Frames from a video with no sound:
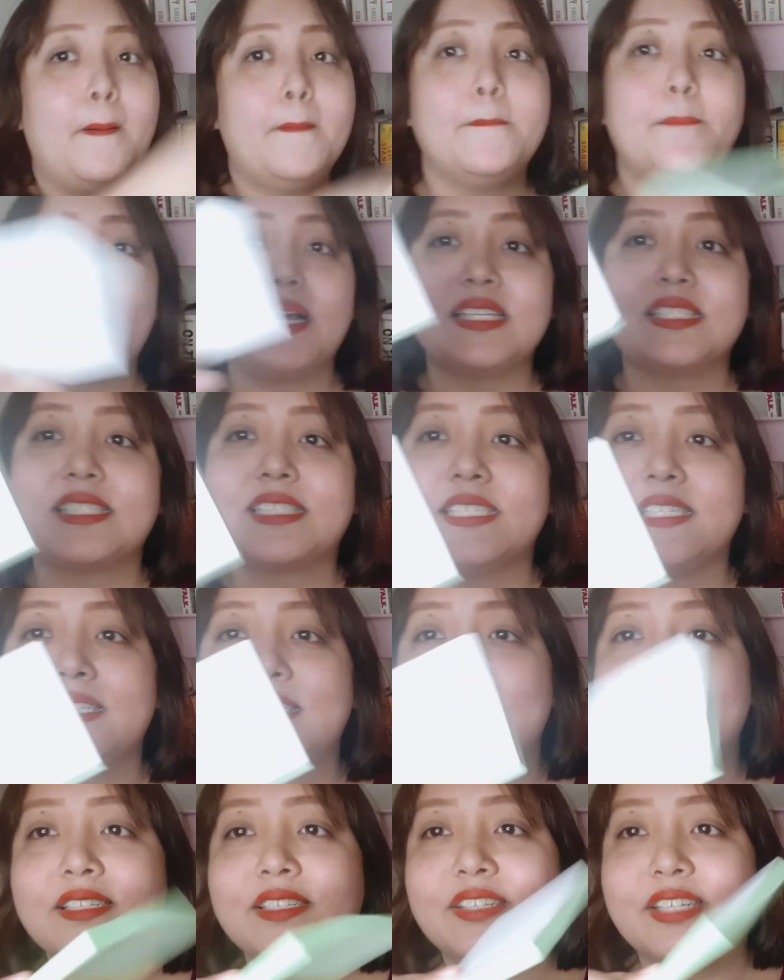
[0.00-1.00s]

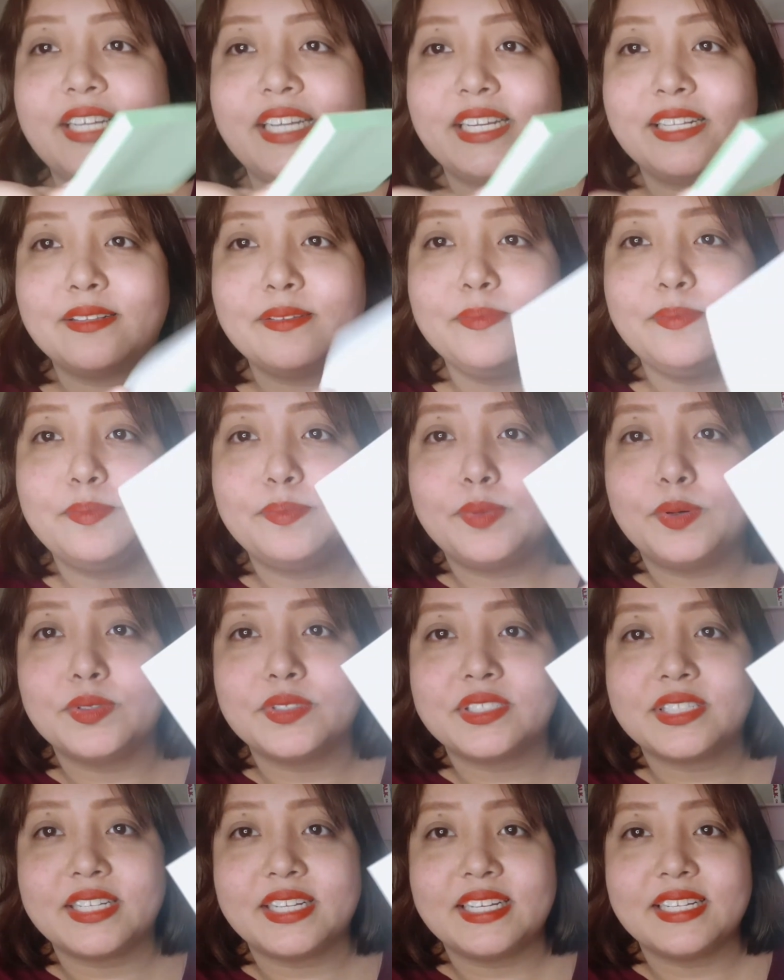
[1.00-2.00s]
pastel green
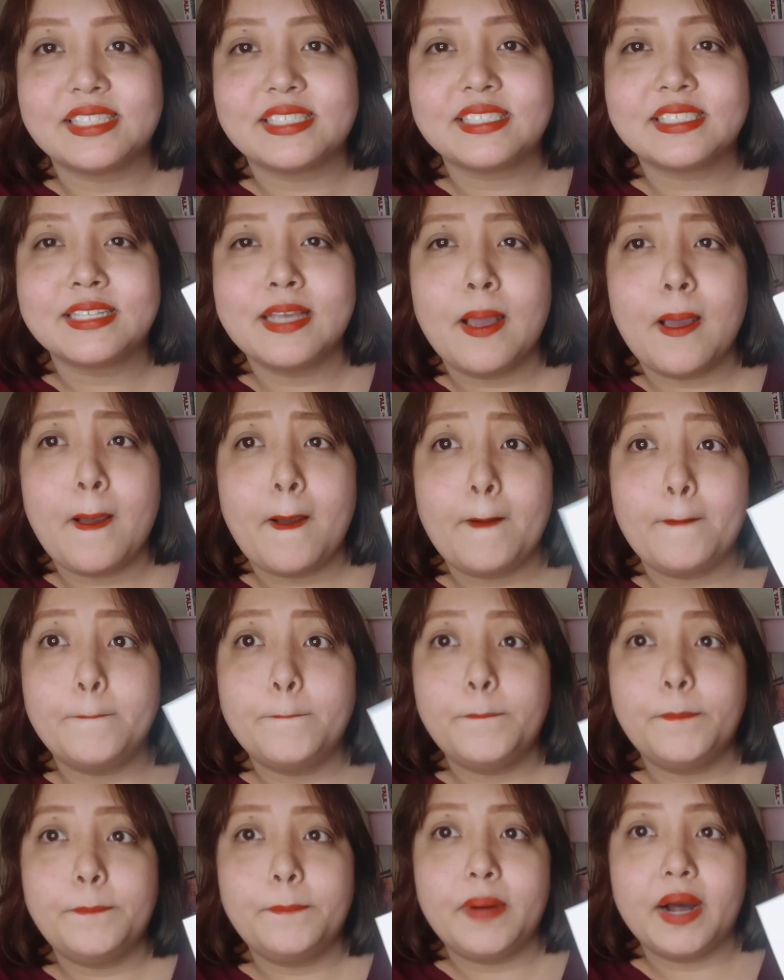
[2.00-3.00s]
post-its.
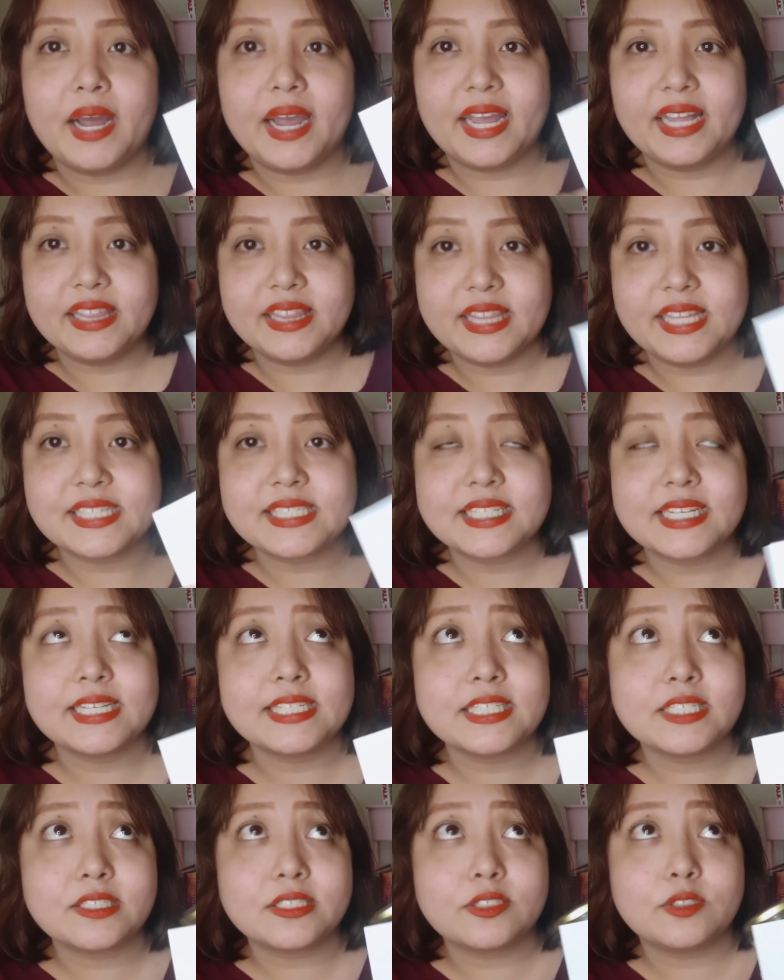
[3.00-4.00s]
And this
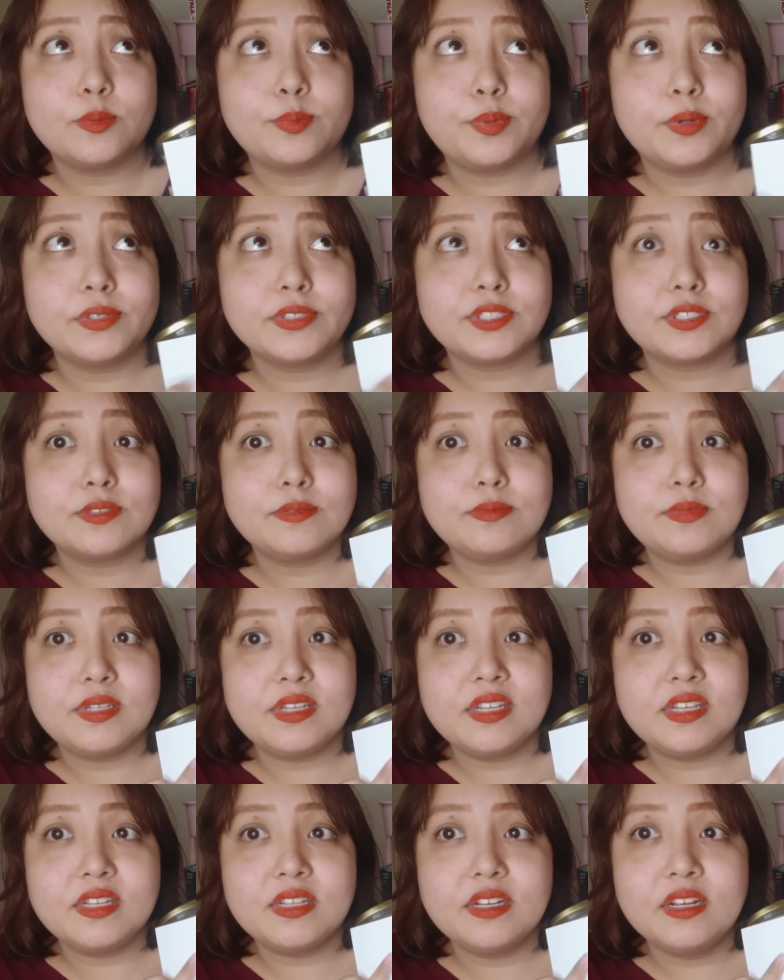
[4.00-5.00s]
is supposed to
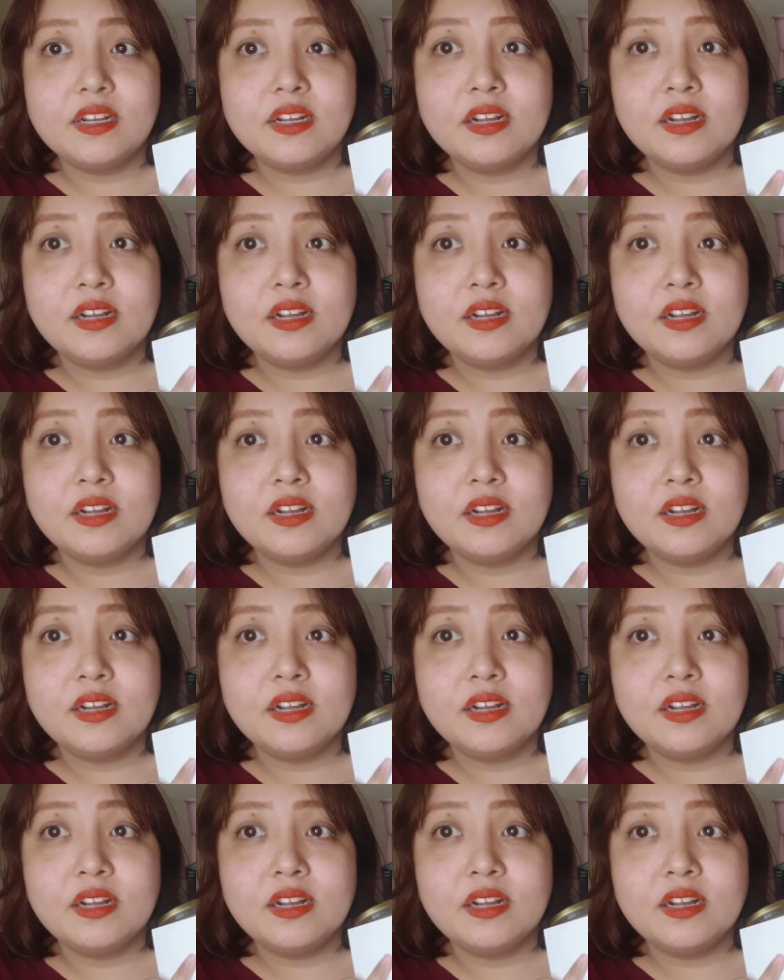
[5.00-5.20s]
be